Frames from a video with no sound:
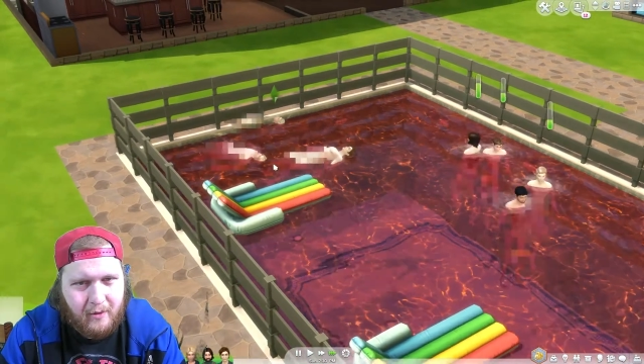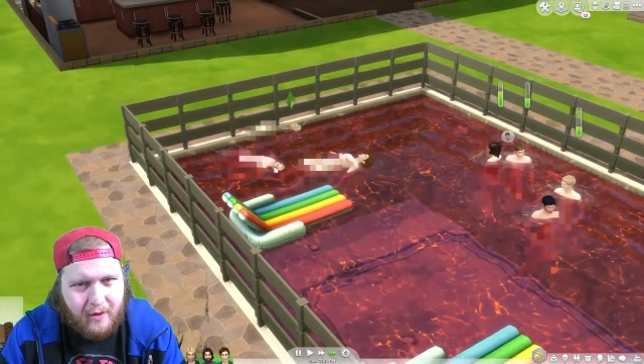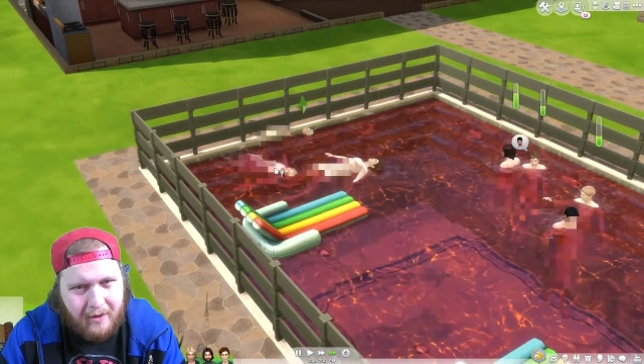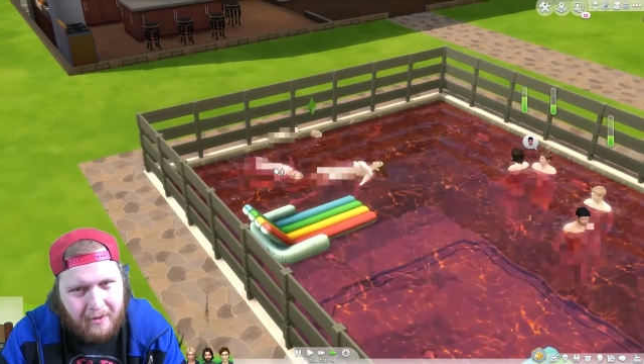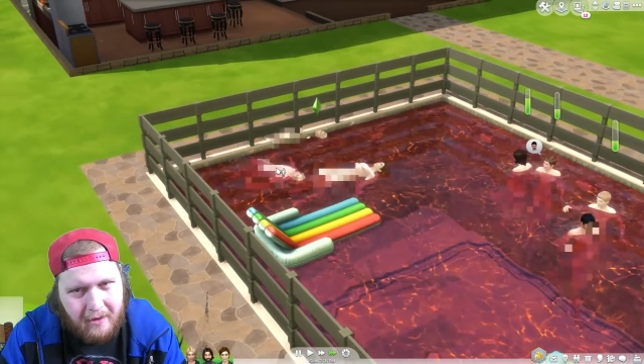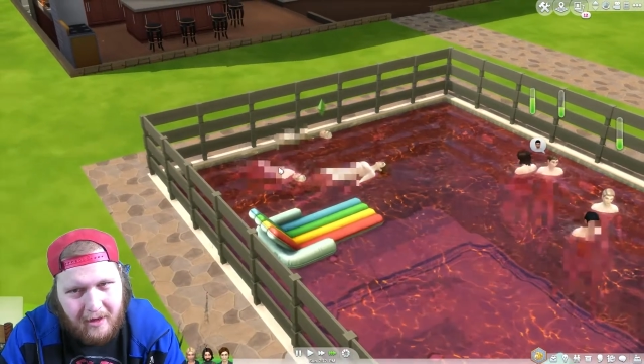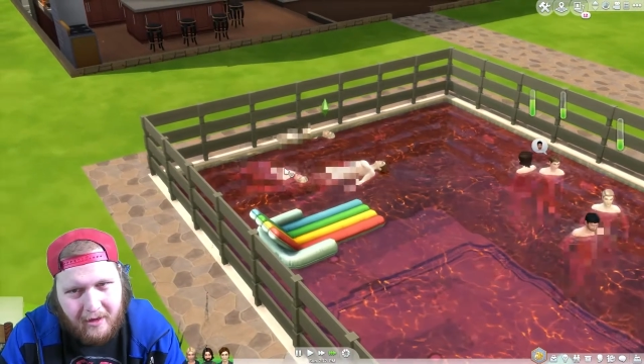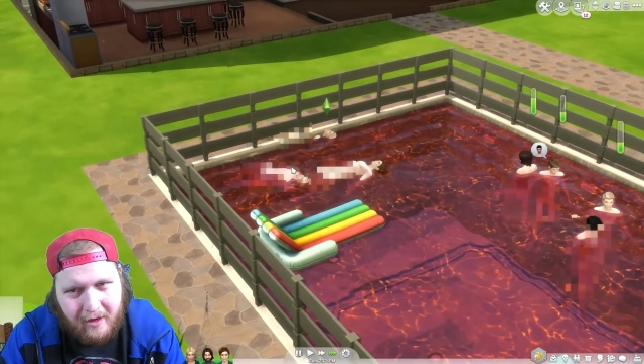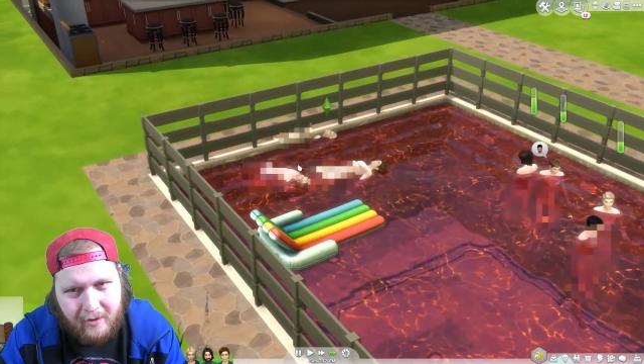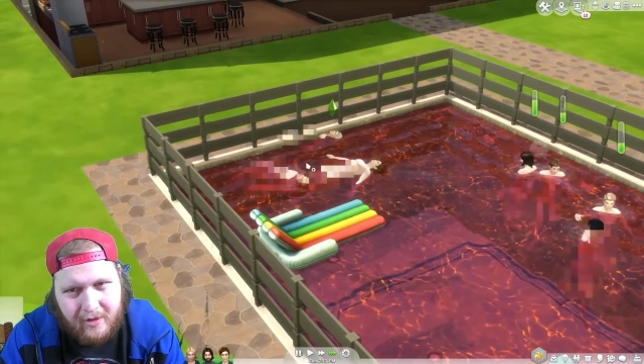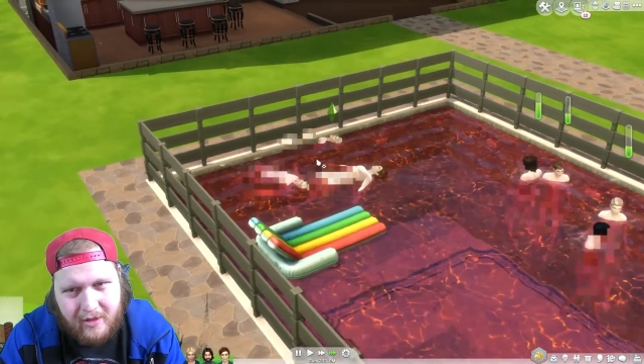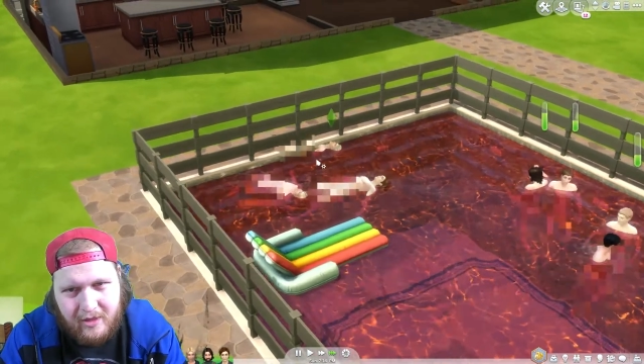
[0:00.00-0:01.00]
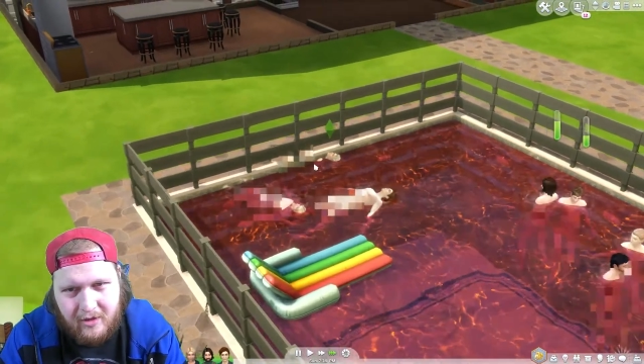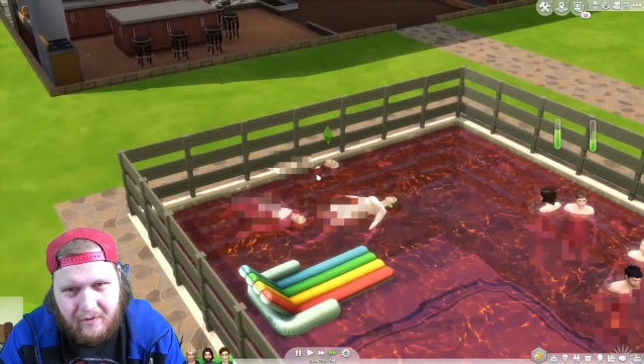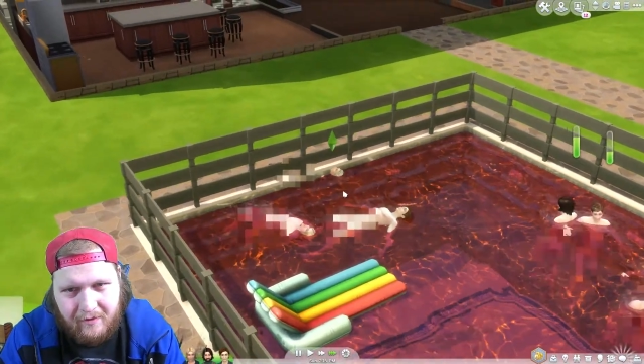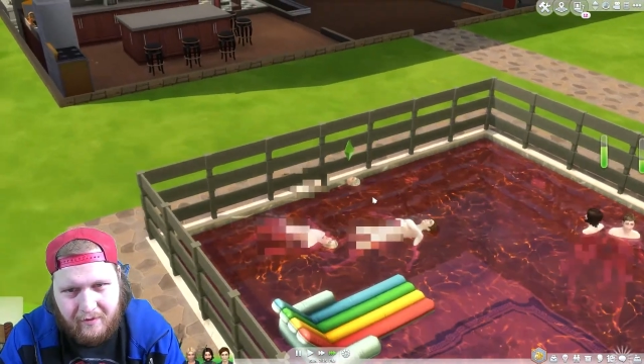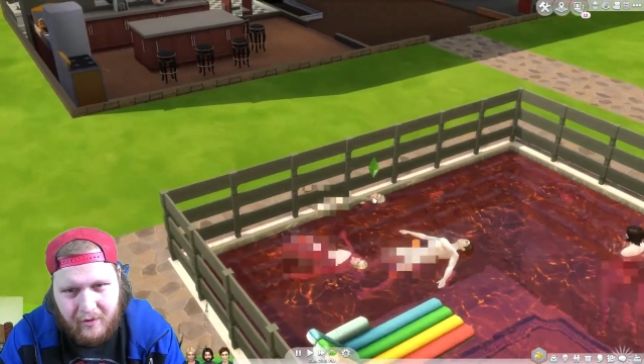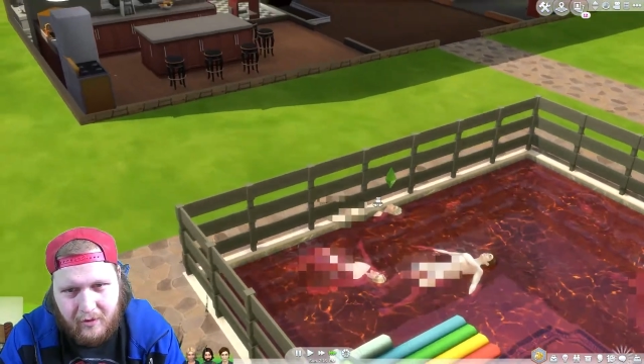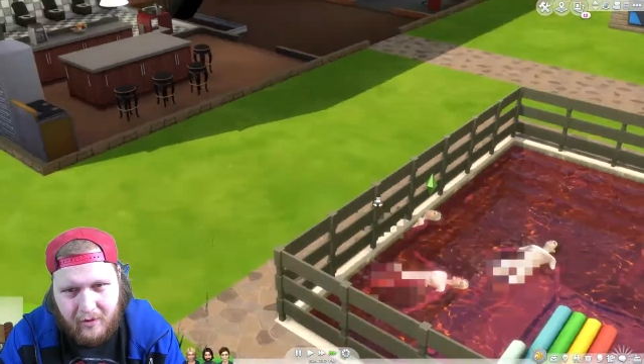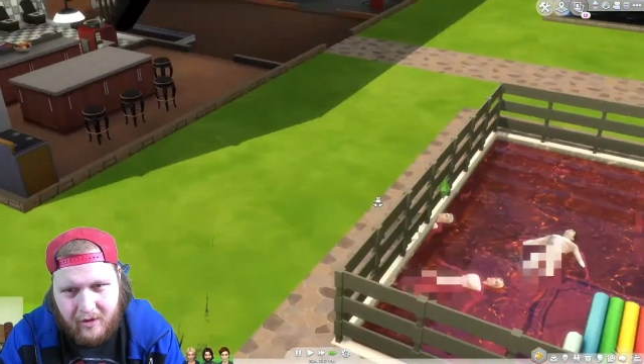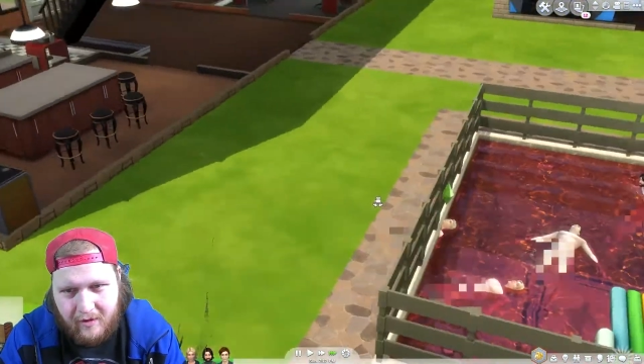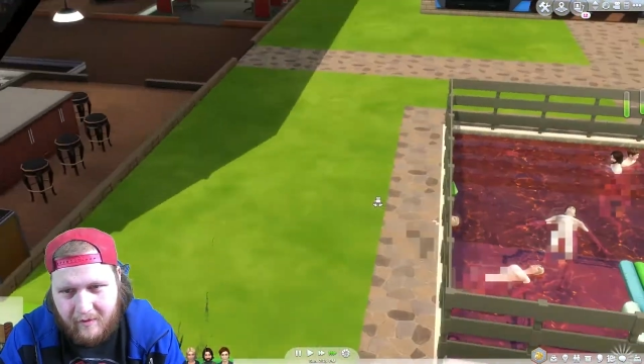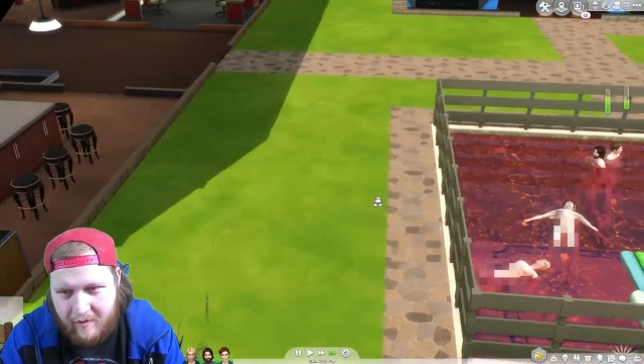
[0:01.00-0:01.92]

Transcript: Anthony and Lewis just floating.